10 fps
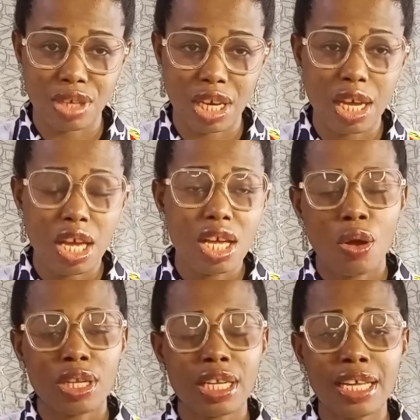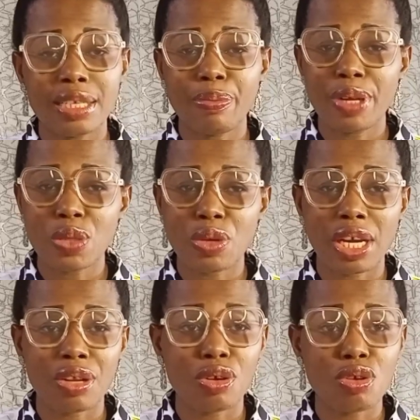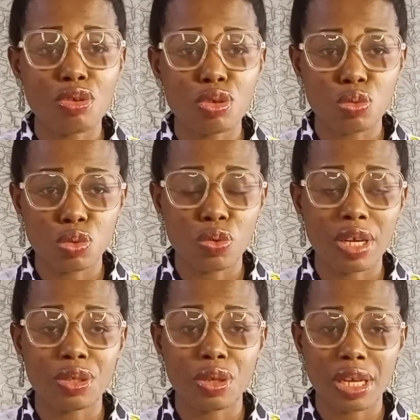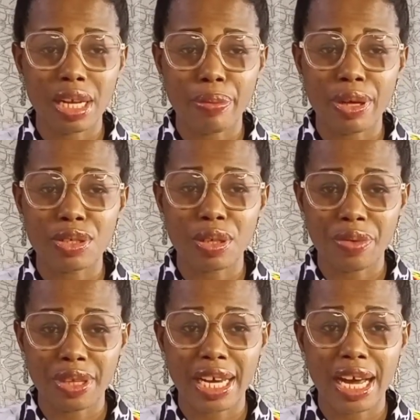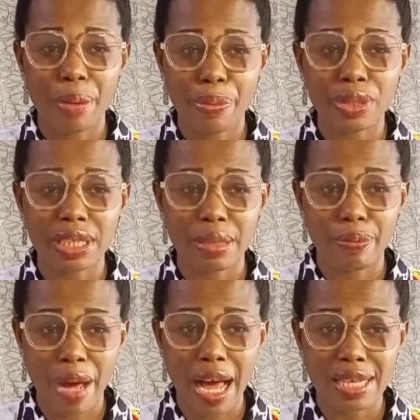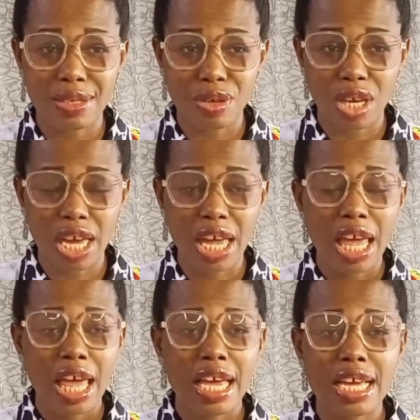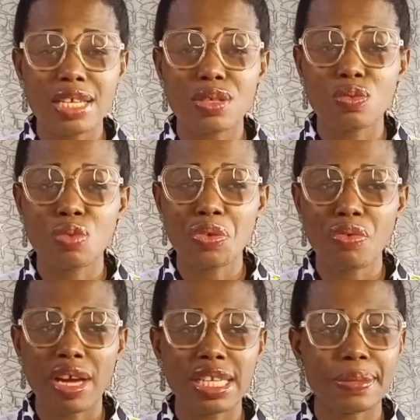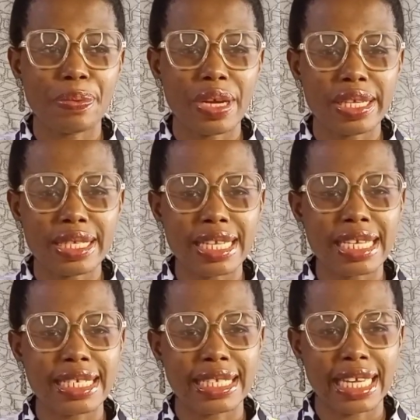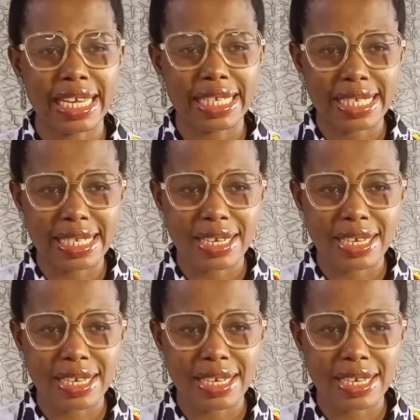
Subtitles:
Okay, now the place where you cannot use would when you're talking about something that happened in the past, okay, is when you are expressing a state,